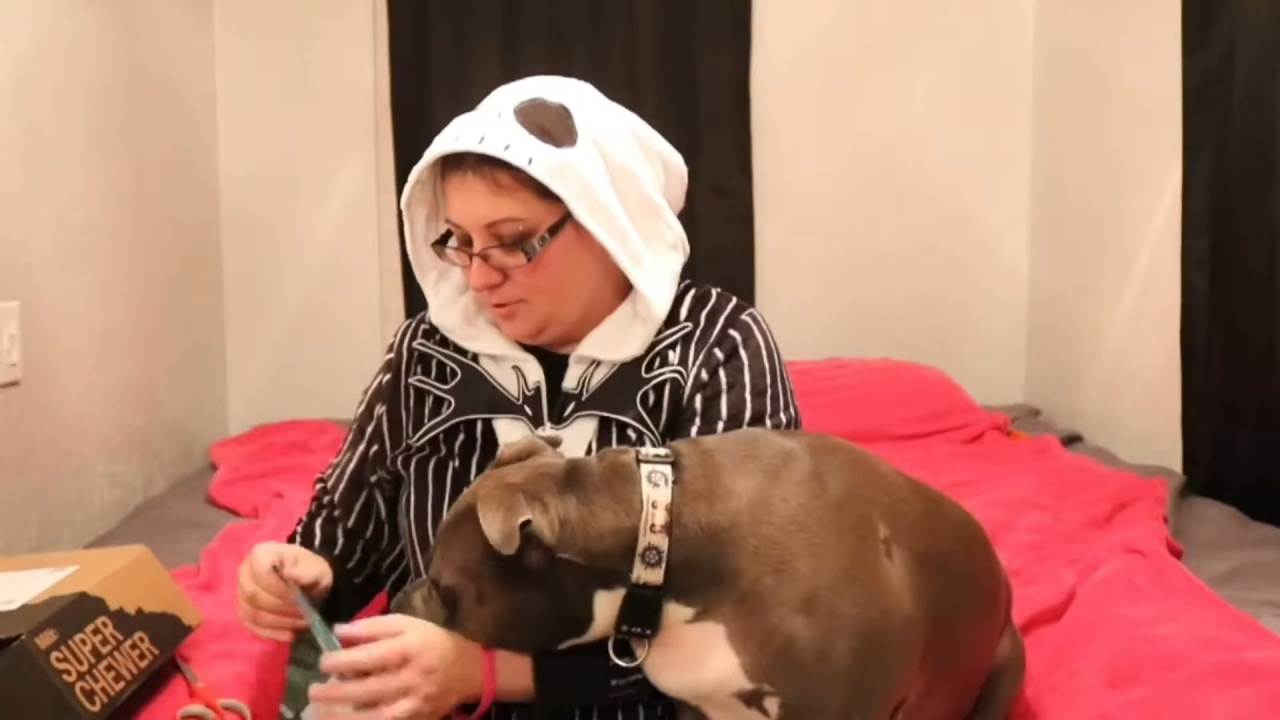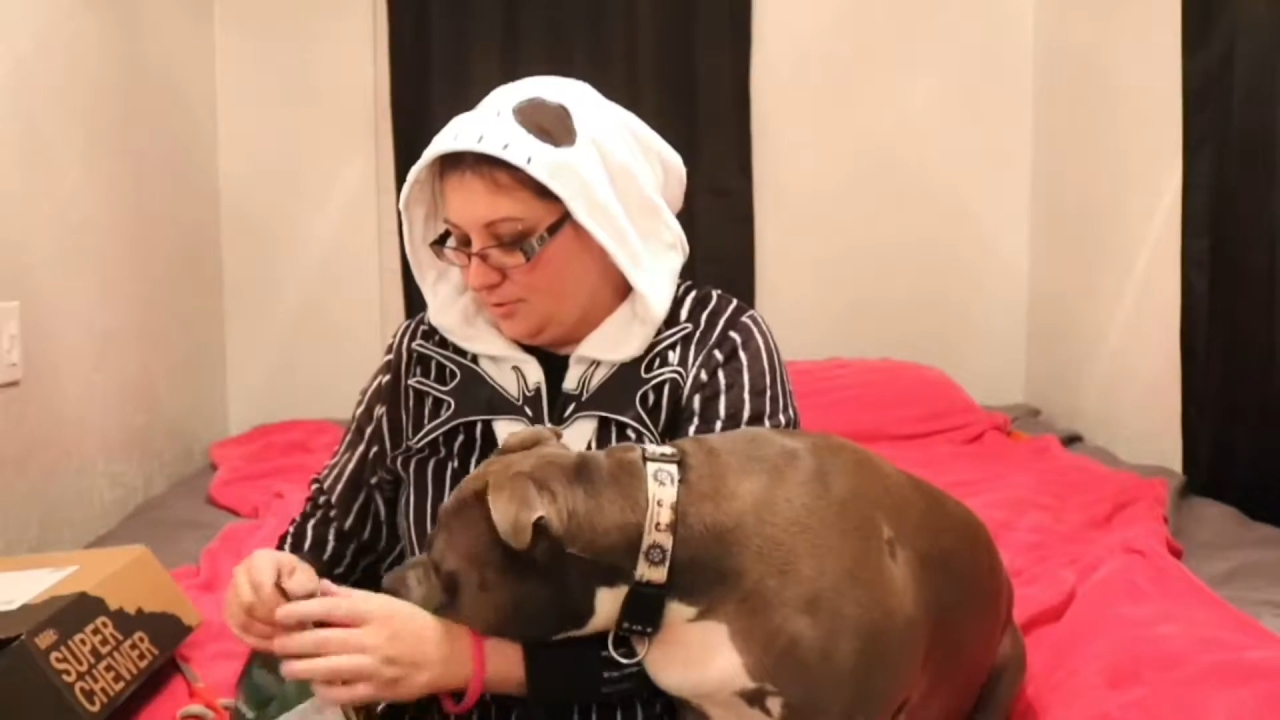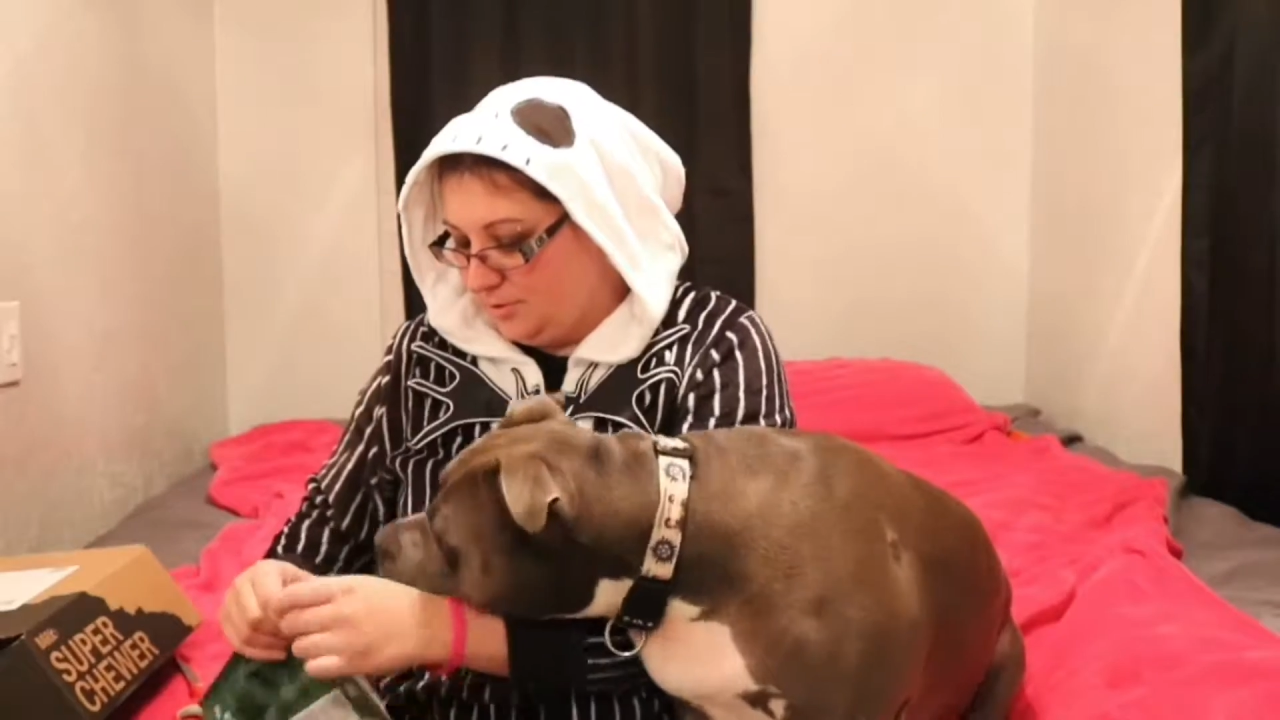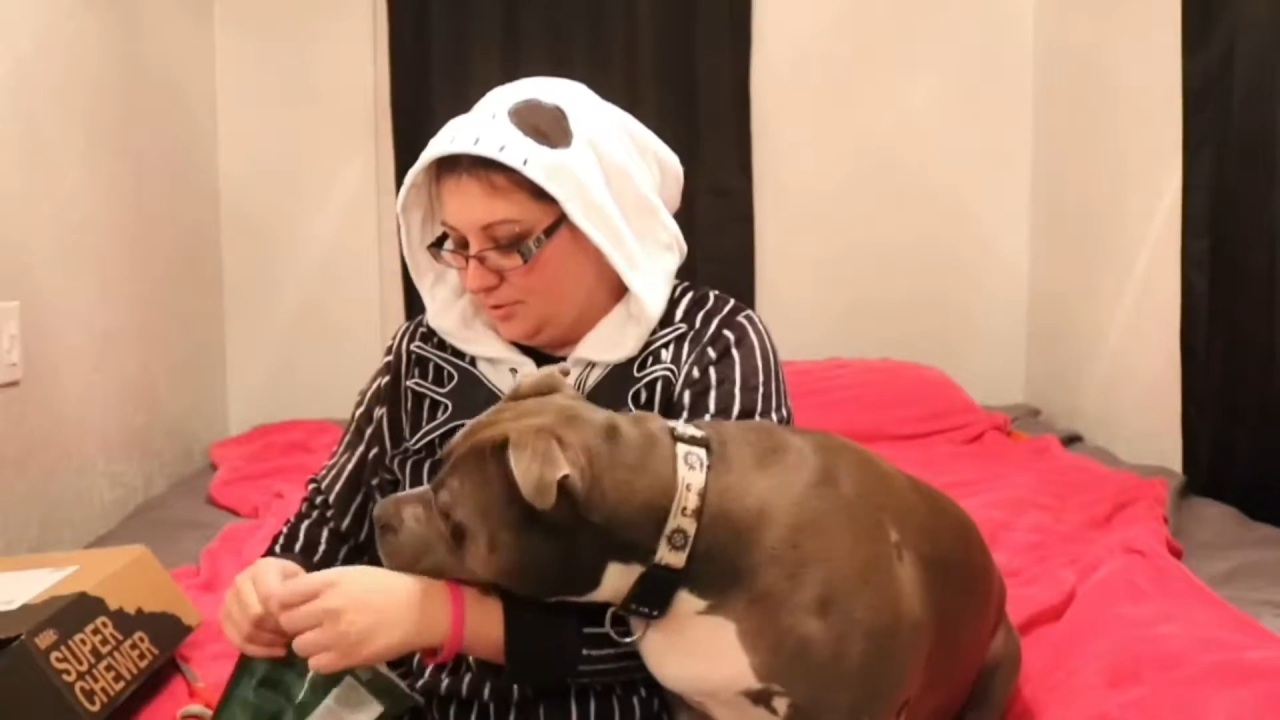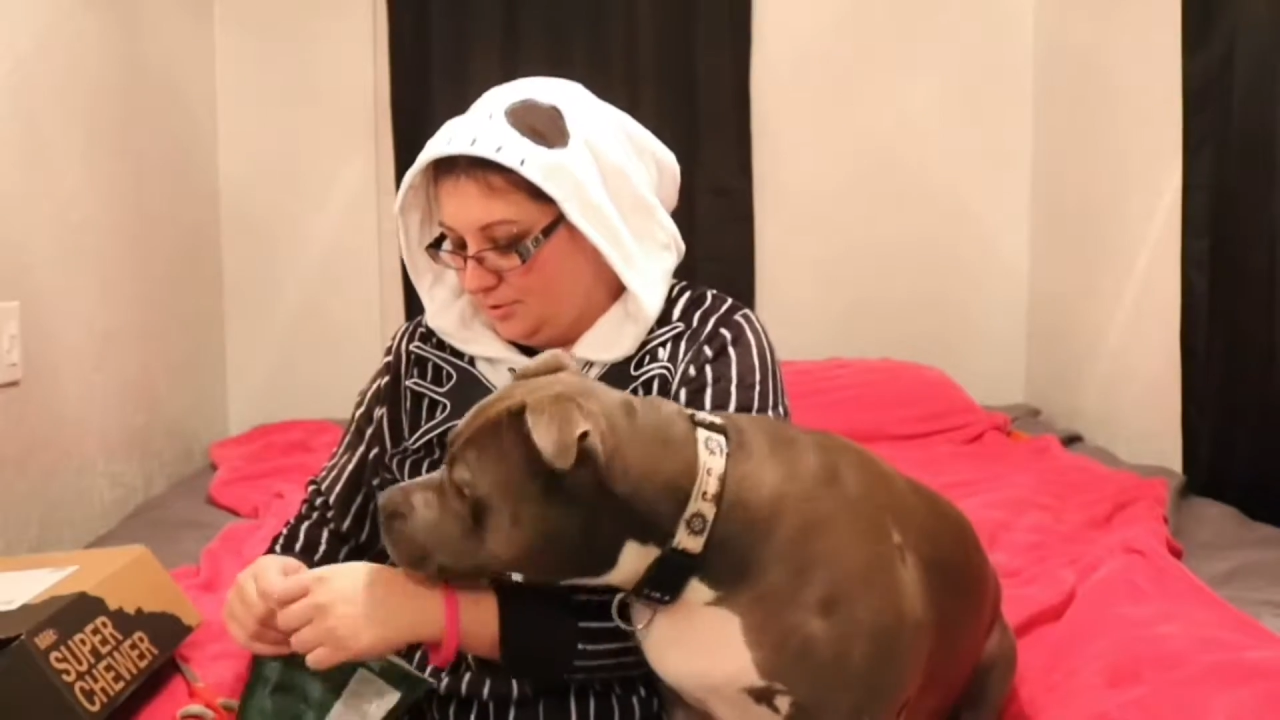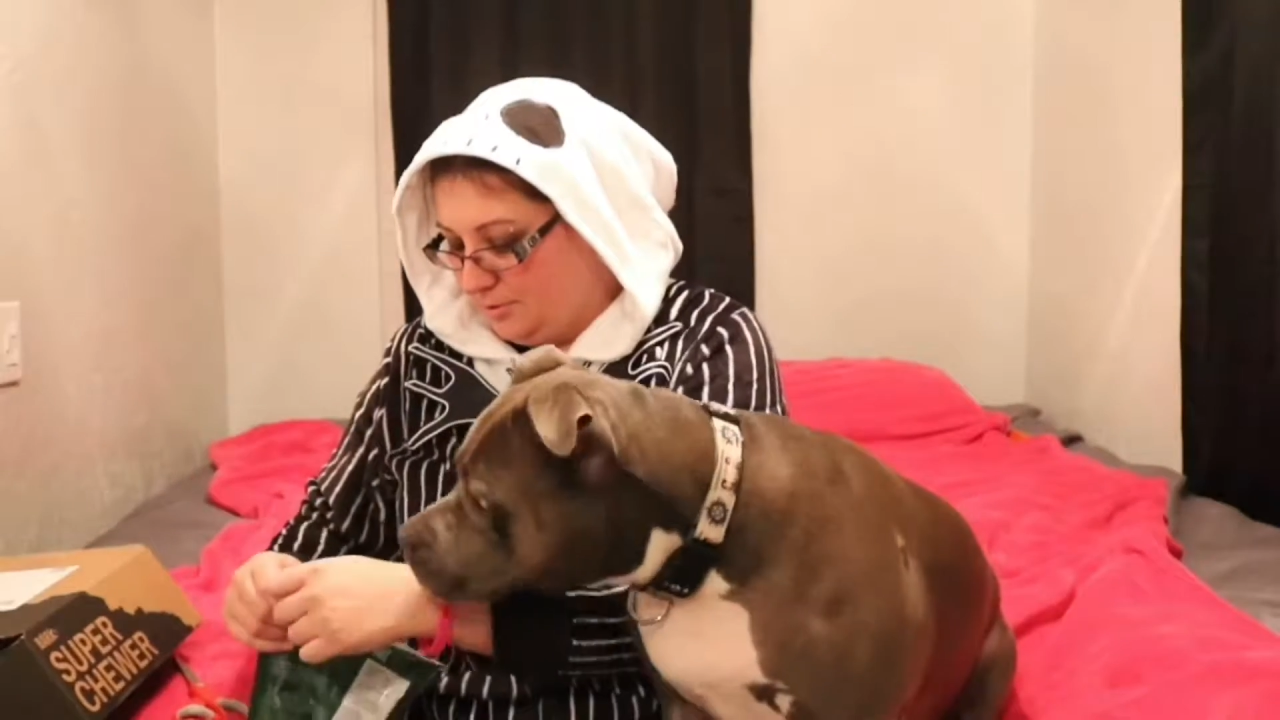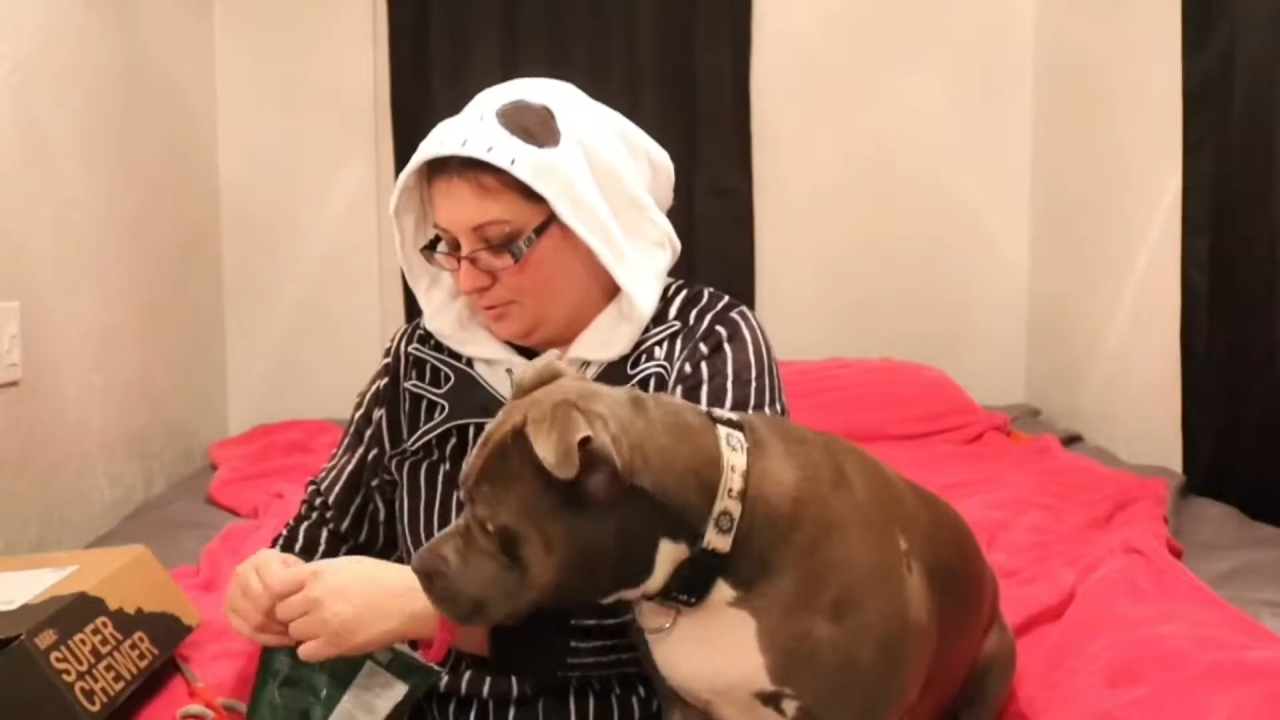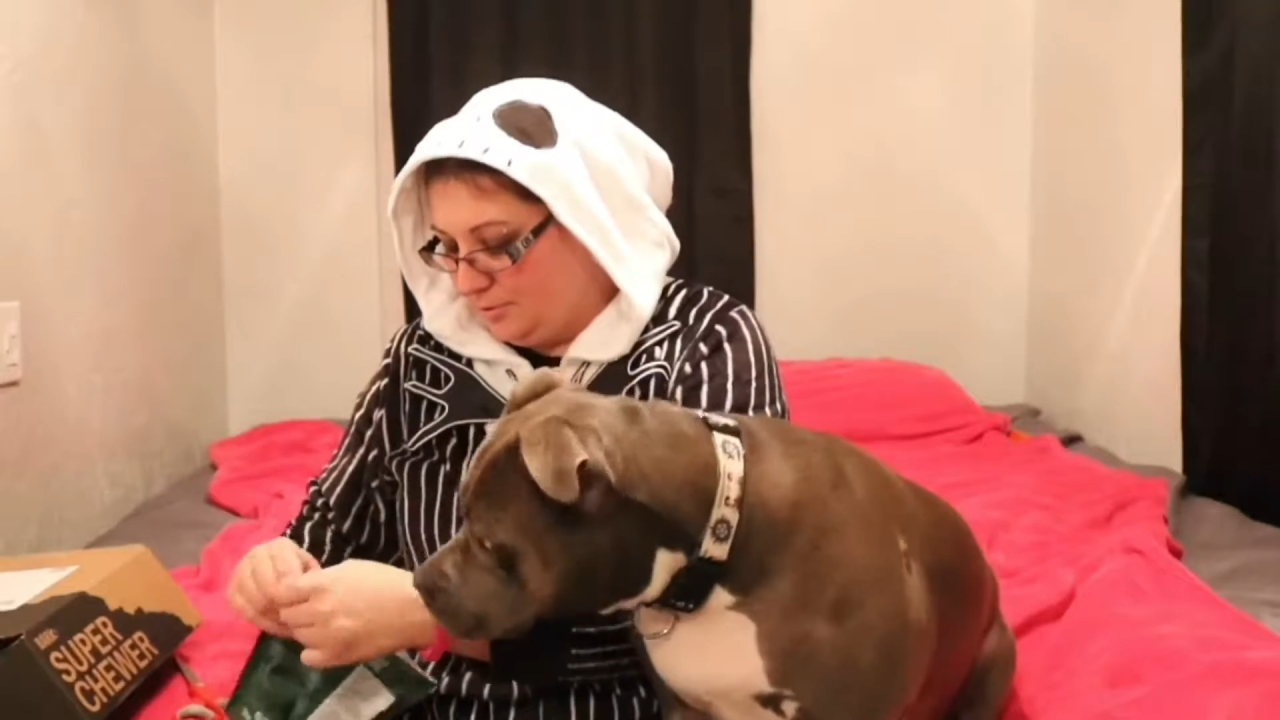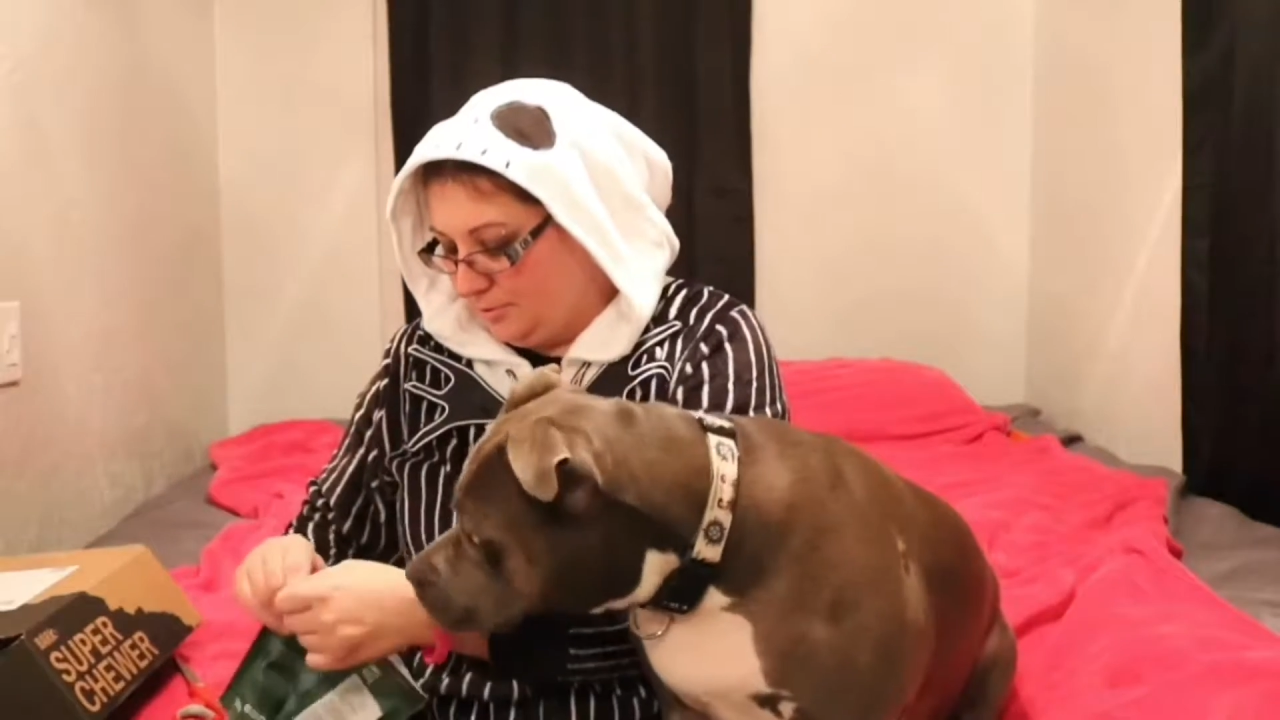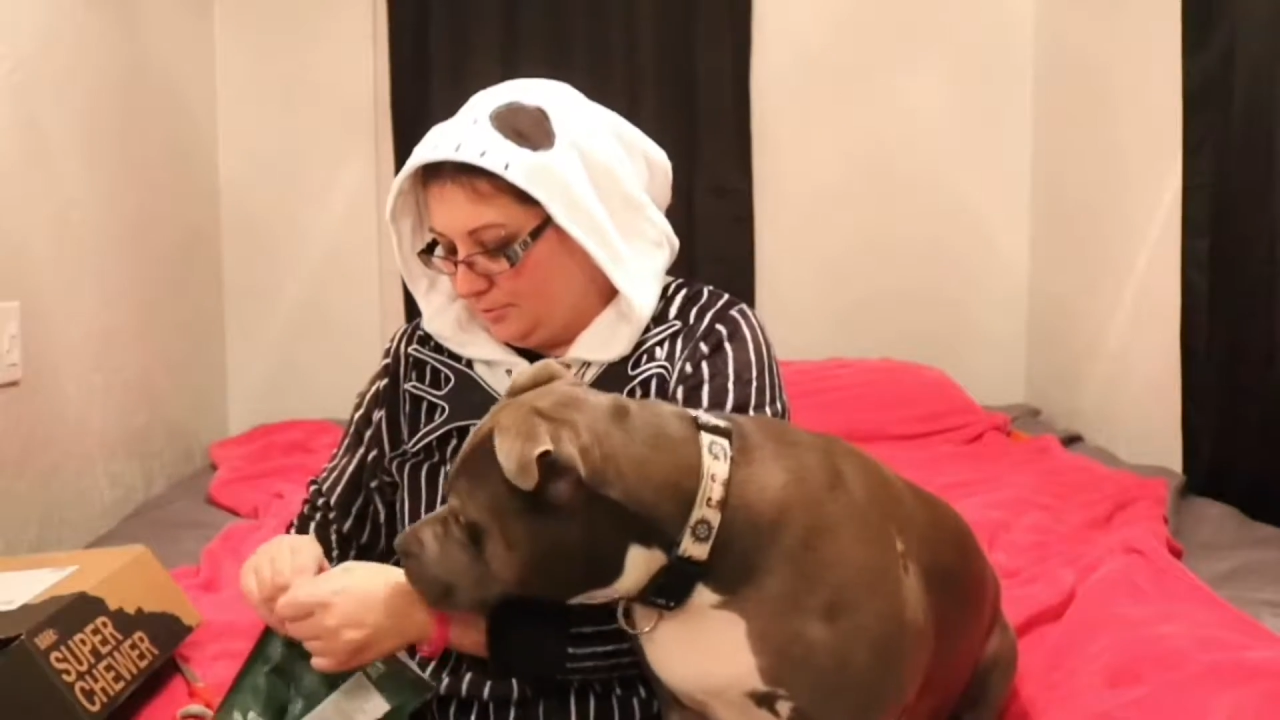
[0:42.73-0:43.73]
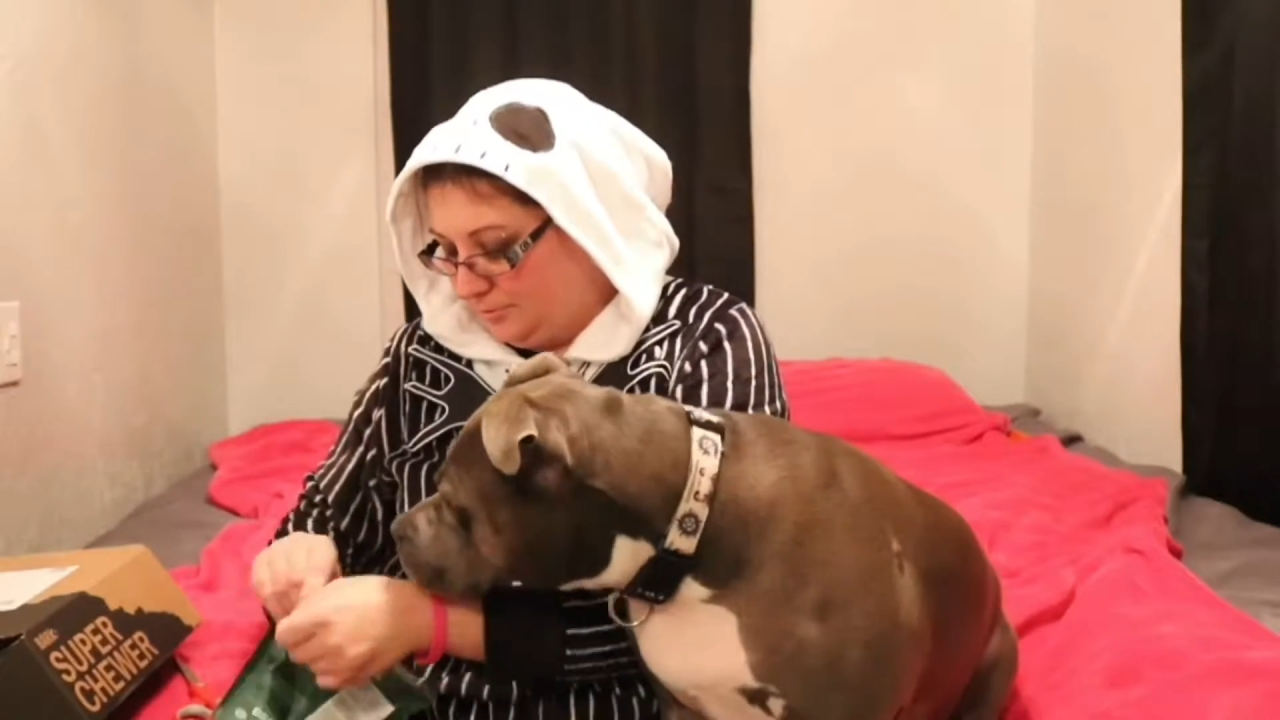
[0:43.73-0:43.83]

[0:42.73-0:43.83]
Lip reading: one. Hold on.